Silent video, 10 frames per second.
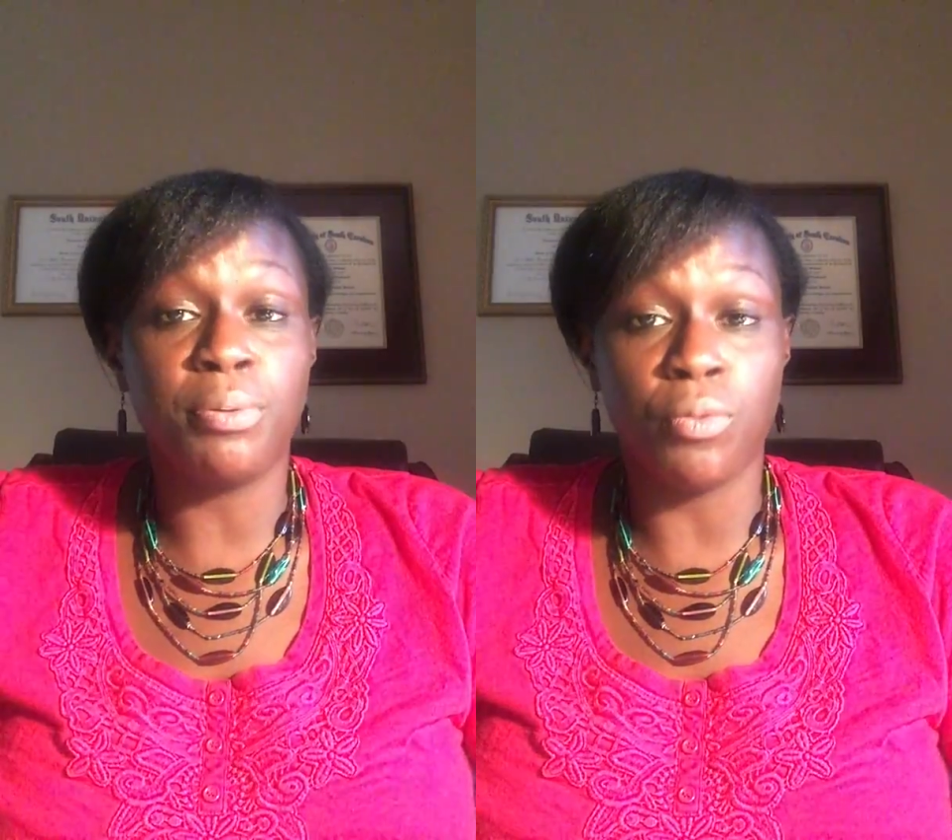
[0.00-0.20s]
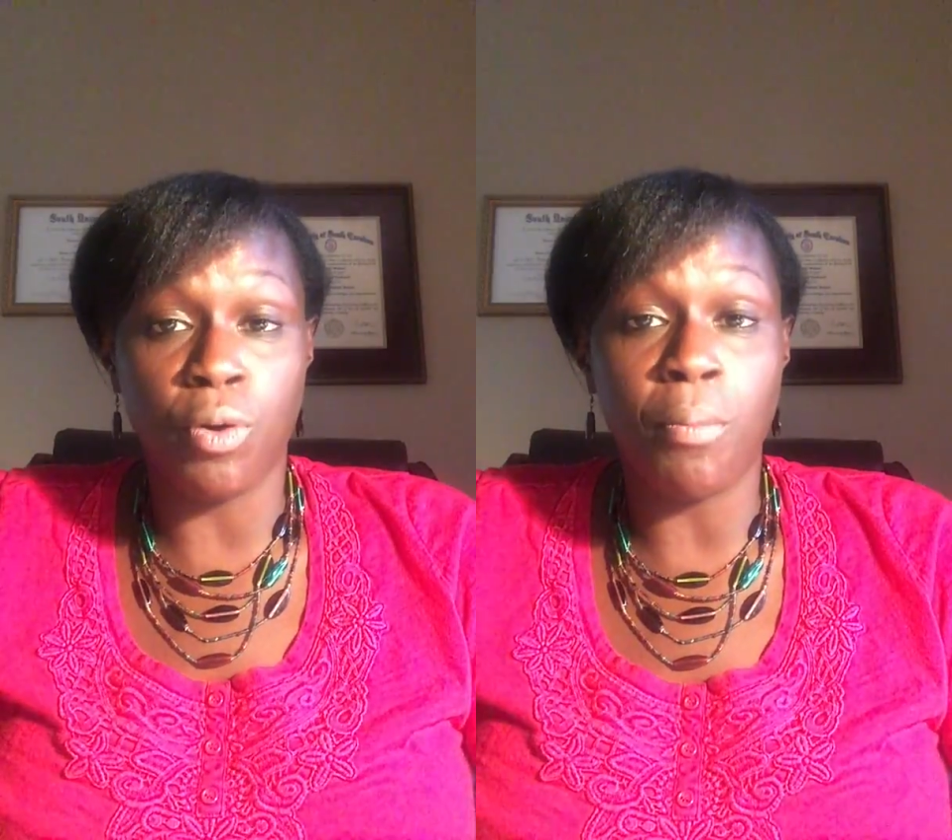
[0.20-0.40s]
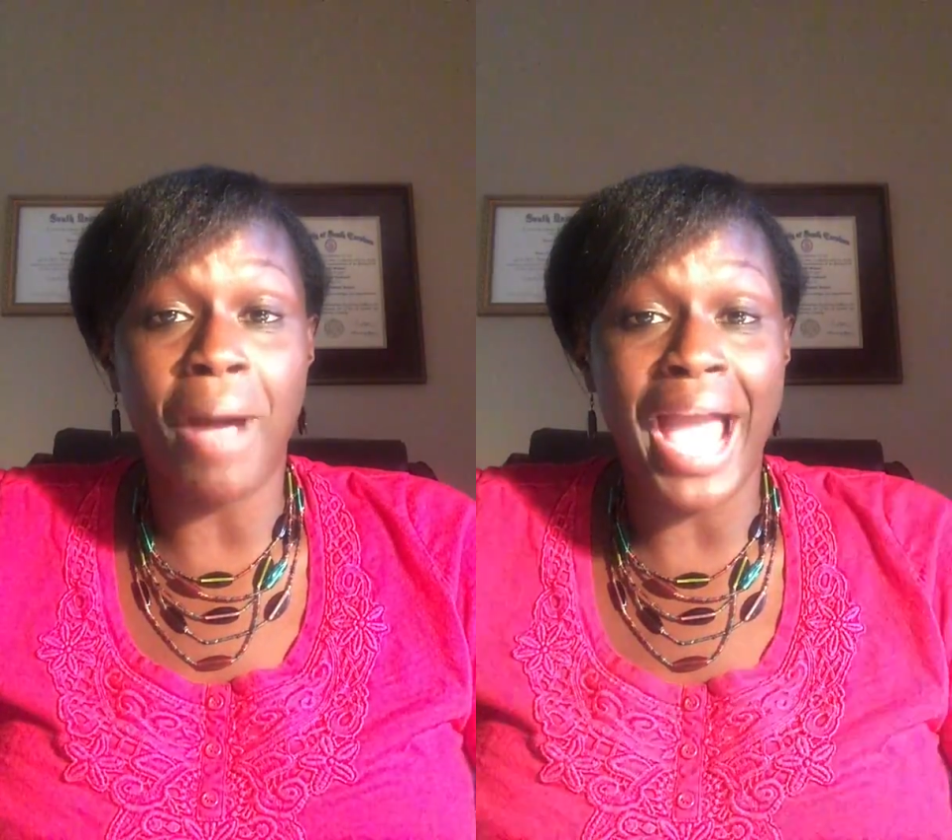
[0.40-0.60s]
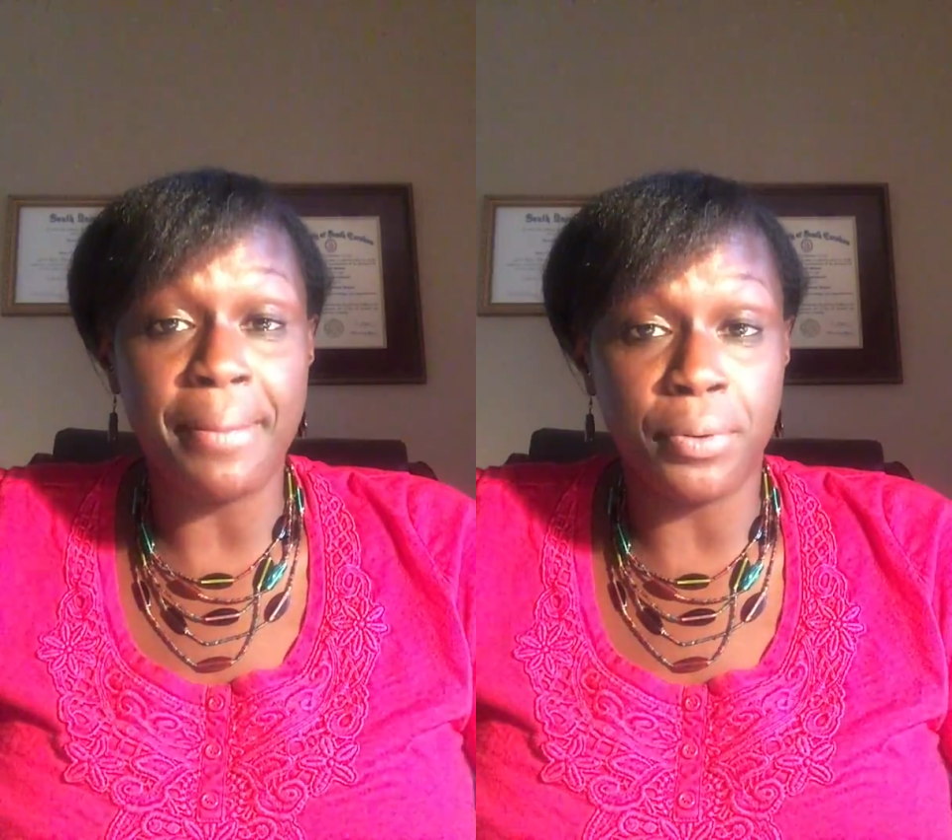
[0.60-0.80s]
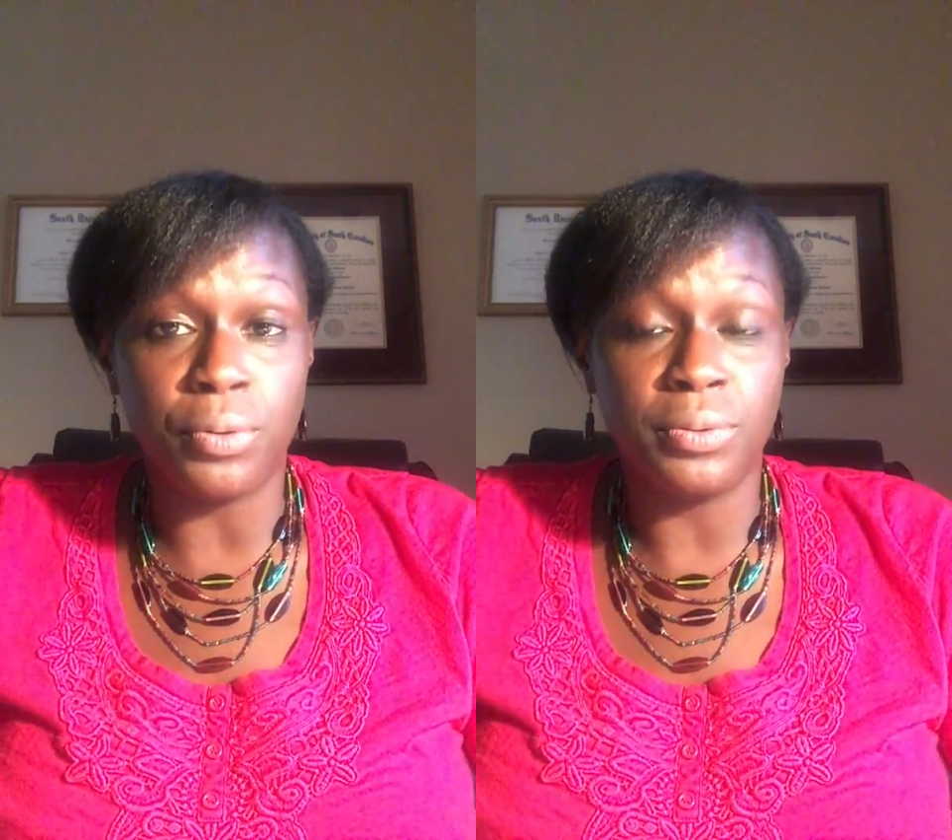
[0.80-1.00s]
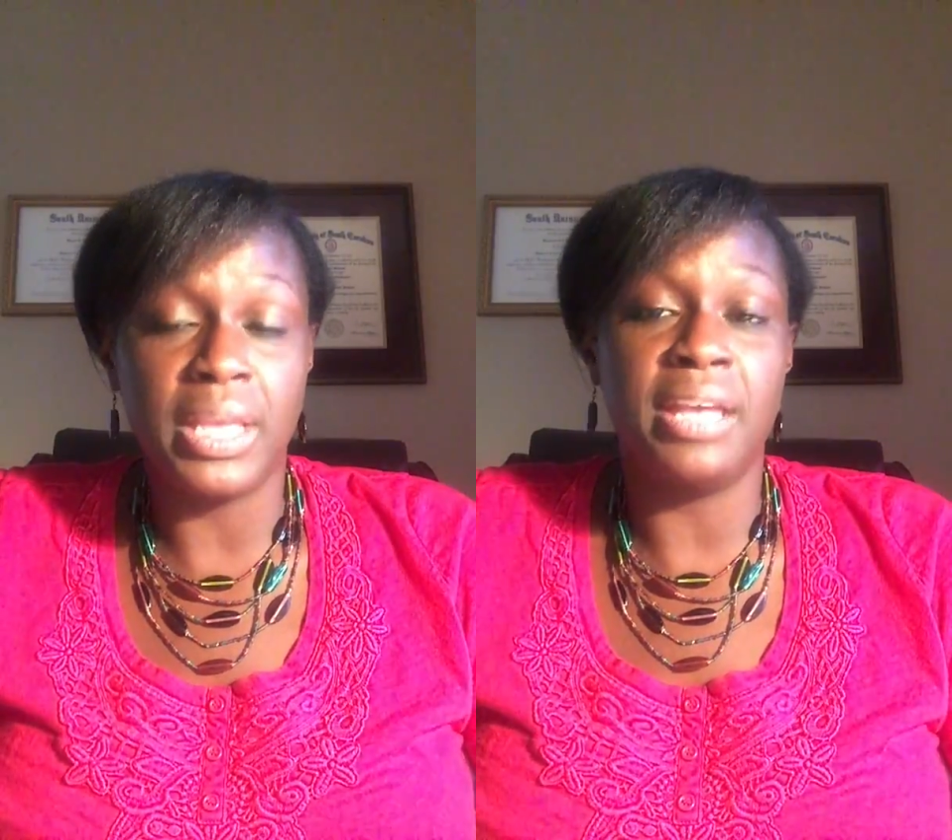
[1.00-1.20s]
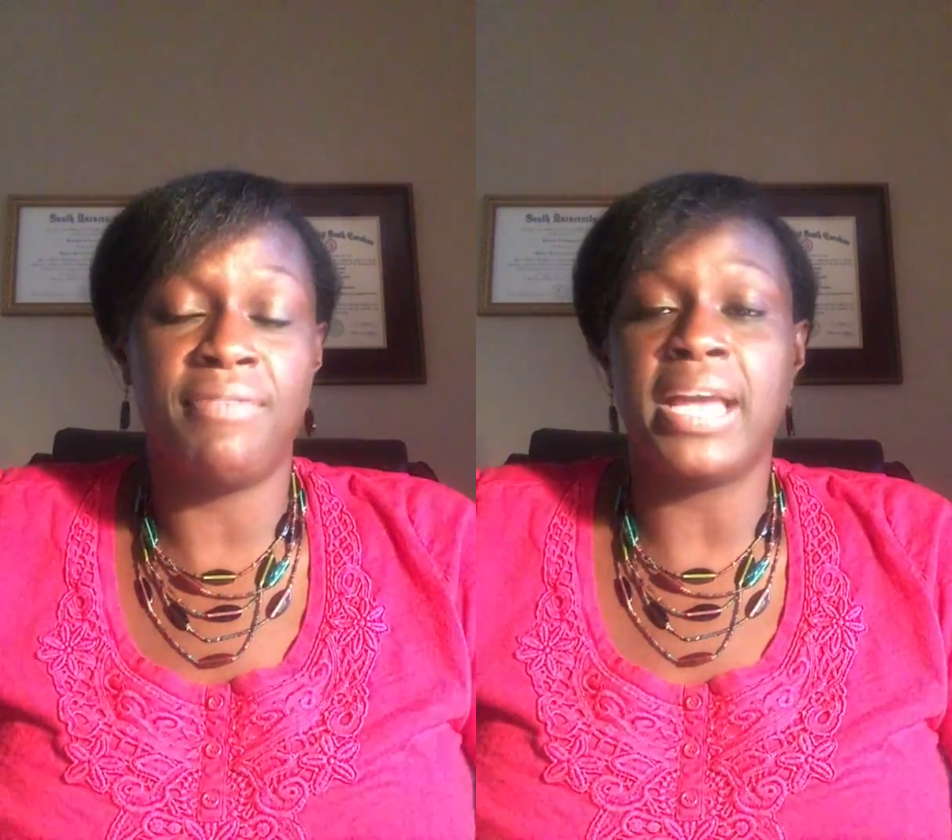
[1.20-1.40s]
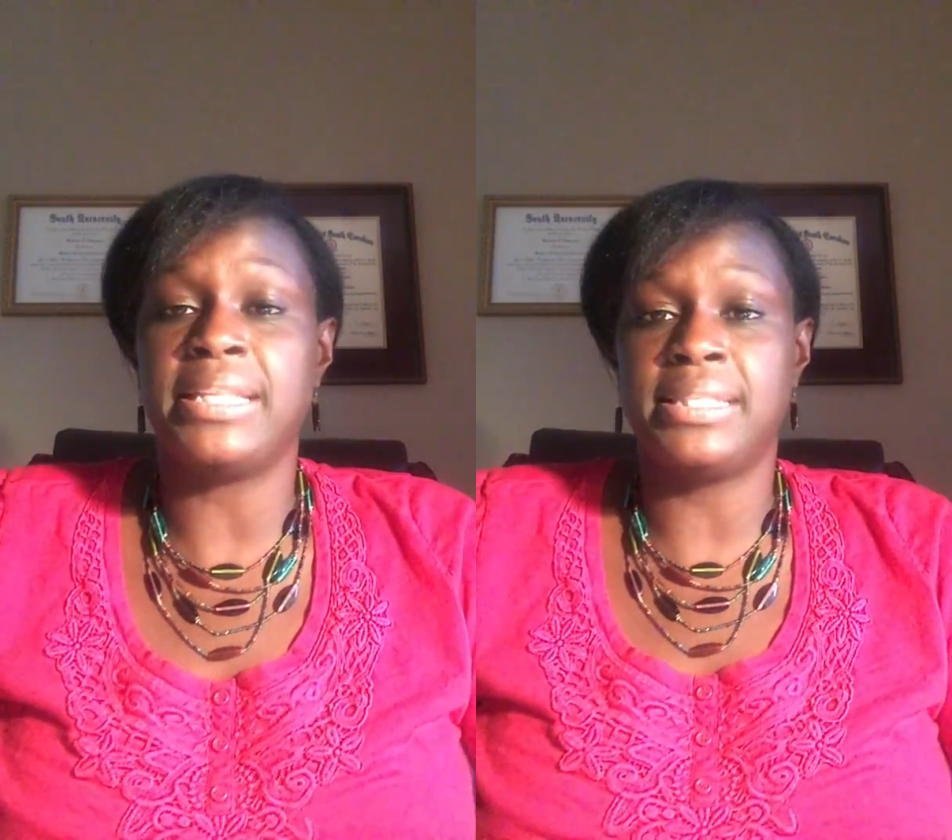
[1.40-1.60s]
parole Bible, if
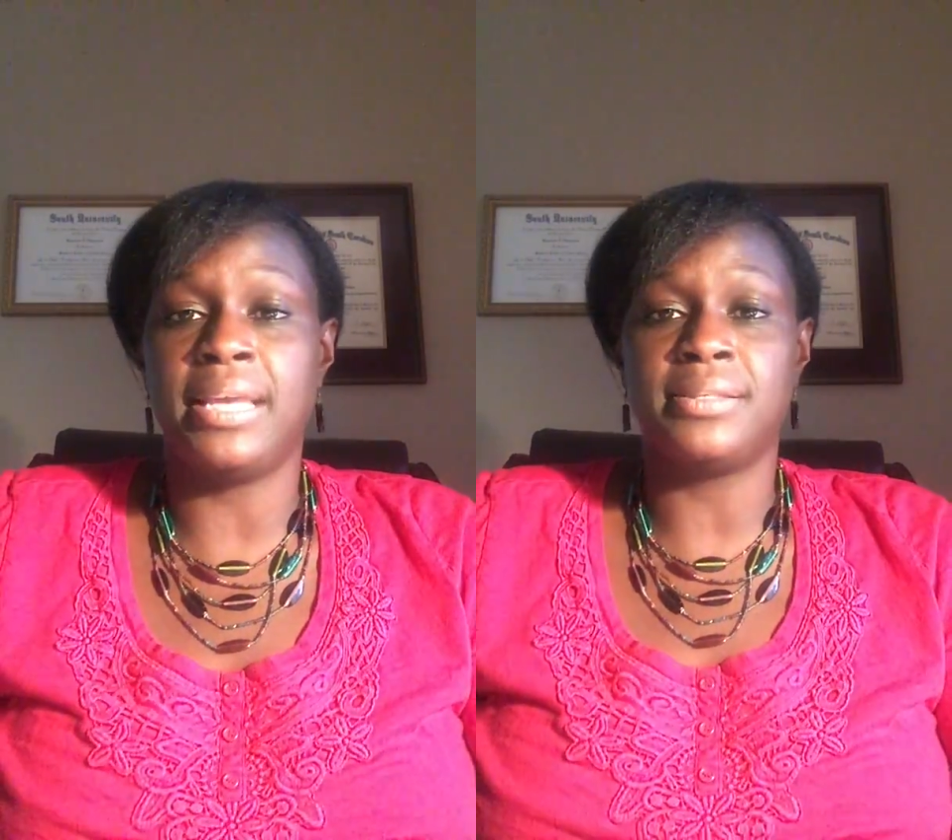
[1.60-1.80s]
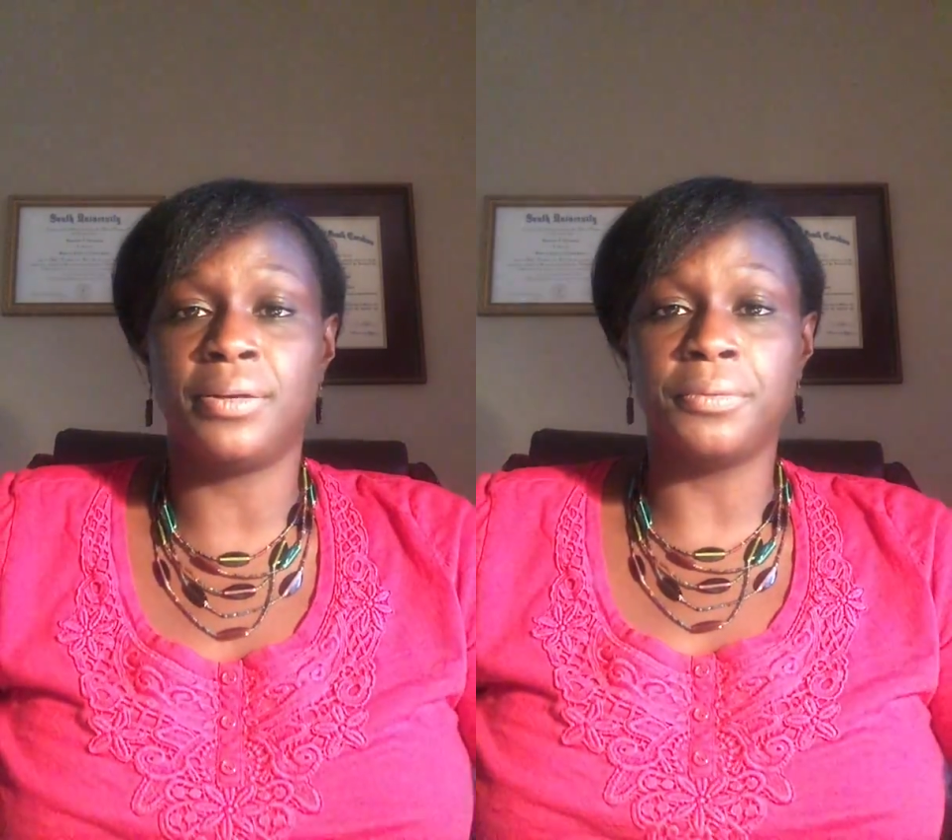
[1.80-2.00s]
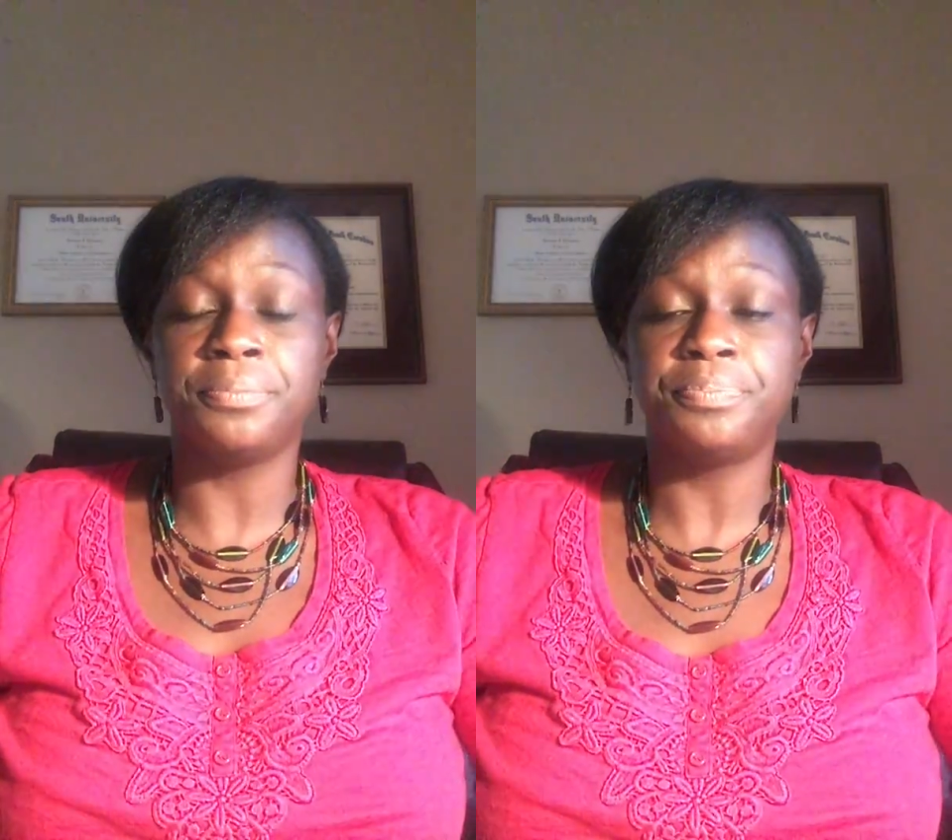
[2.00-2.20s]
I can say so.